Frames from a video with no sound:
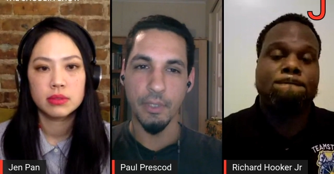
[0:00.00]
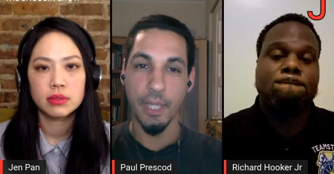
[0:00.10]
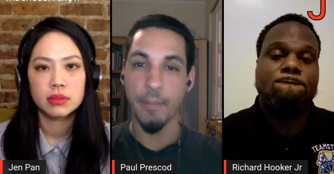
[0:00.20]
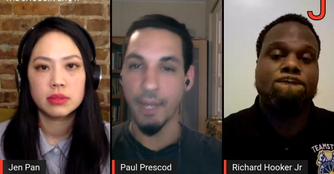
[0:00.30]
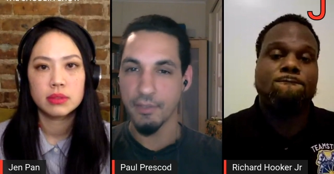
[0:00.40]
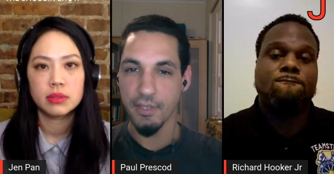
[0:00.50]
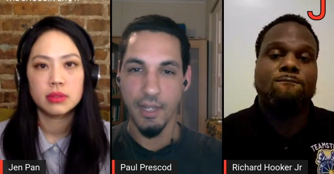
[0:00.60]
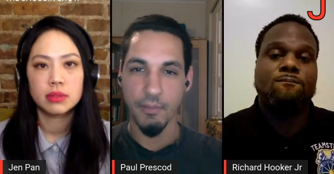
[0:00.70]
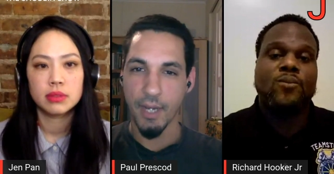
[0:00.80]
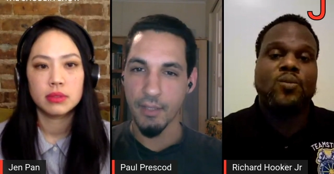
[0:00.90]
Speaker 1: came out to
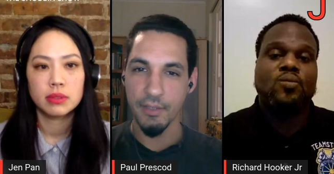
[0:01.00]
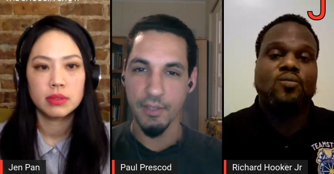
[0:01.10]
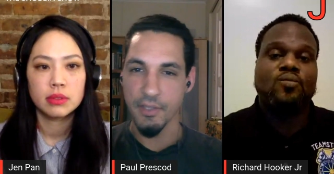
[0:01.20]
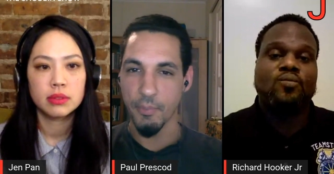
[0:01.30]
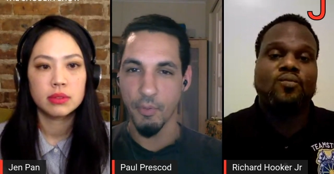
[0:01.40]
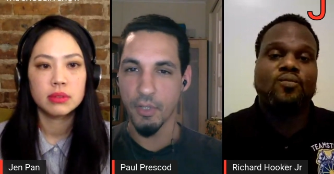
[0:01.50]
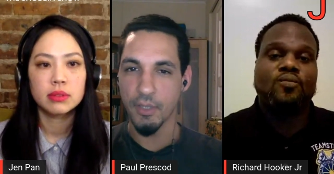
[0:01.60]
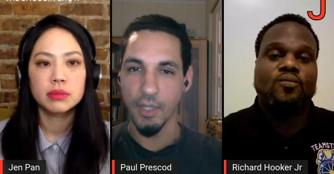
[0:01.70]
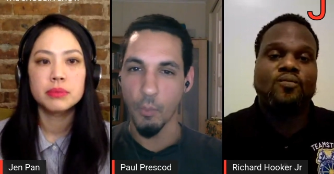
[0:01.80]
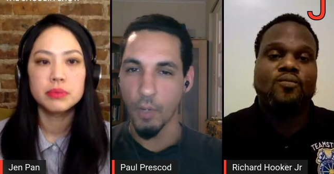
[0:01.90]
that rally to support,
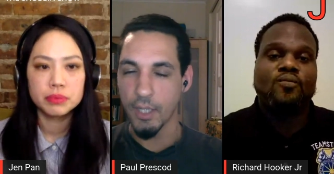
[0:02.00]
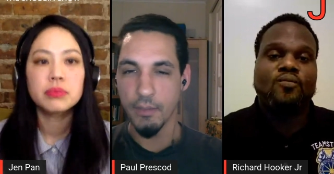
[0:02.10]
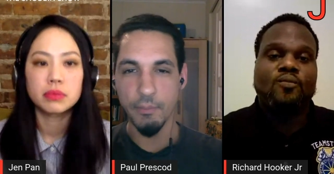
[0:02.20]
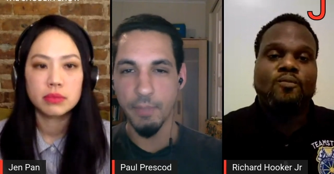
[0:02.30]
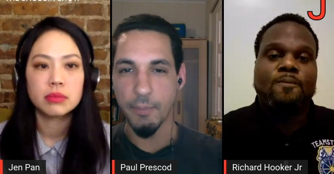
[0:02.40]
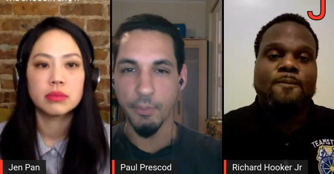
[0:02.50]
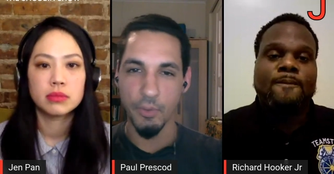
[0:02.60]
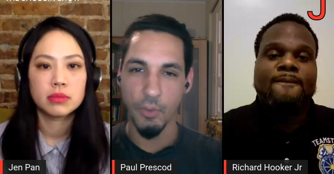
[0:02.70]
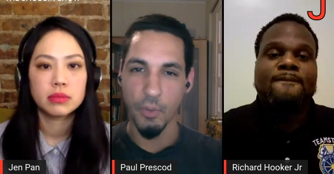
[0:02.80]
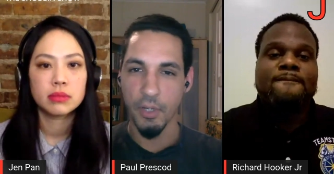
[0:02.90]
like what people,
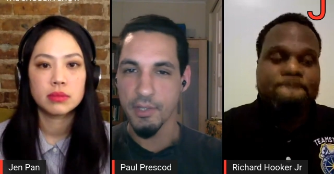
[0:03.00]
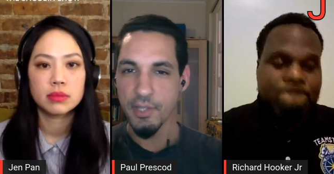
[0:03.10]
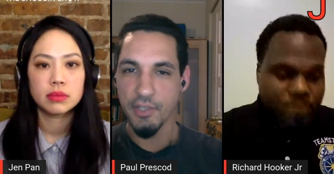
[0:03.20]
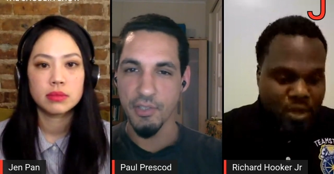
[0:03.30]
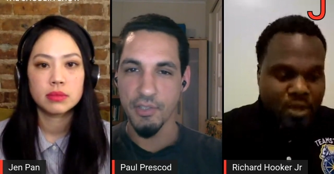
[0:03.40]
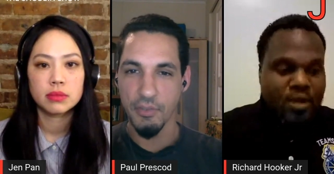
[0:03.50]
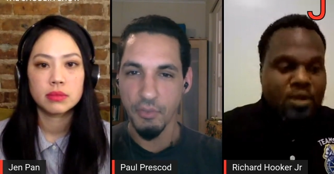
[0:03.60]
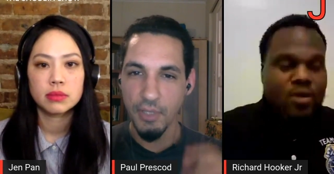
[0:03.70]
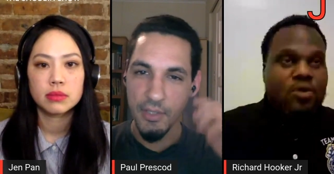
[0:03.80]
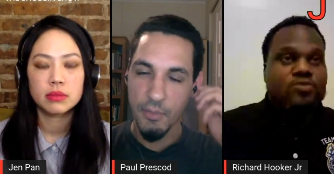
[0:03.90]
organizations,
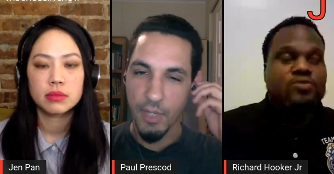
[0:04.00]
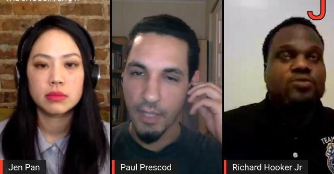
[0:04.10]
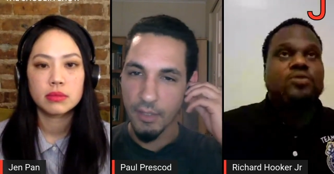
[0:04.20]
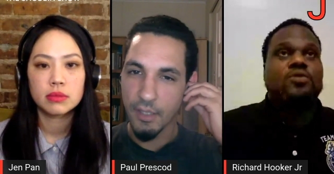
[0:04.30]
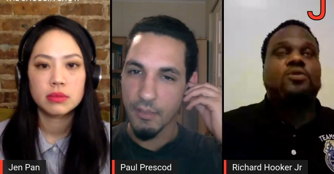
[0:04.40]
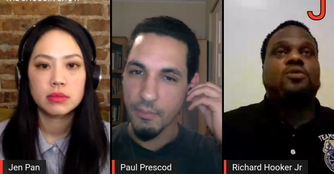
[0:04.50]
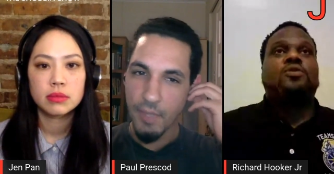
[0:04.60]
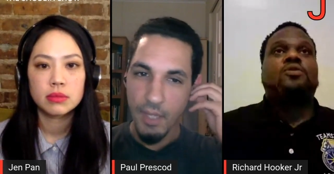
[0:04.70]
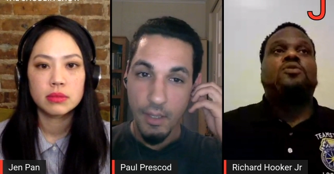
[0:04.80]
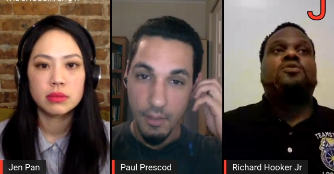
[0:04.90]
Speaker 2: unions were out there?
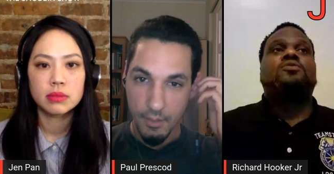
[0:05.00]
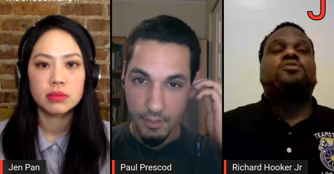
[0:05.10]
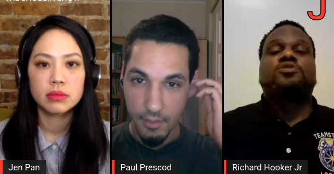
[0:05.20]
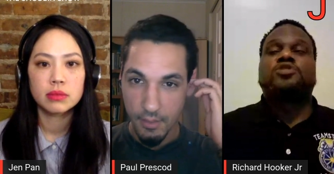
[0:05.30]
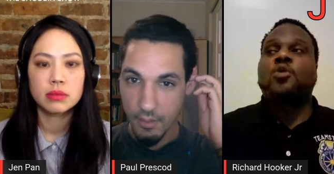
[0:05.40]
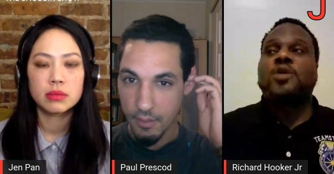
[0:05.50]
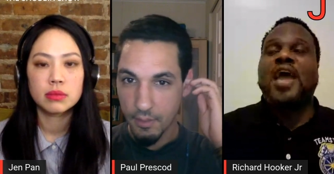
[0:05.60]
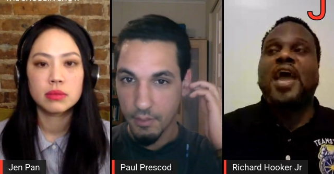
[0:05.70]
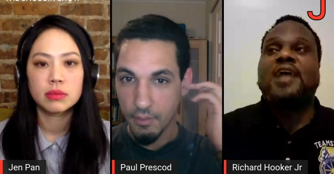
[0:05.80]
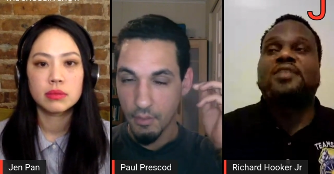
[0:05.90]
So we
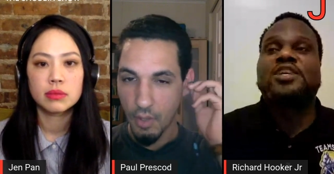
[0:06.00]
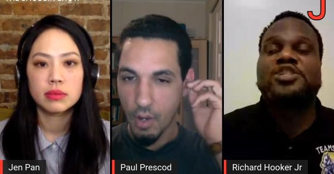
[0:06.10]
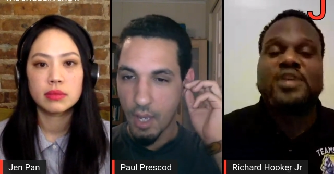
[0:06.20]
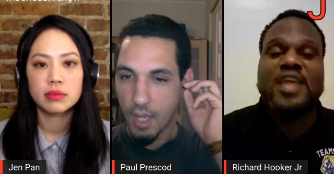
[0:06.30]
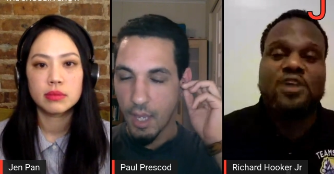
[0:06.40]
had District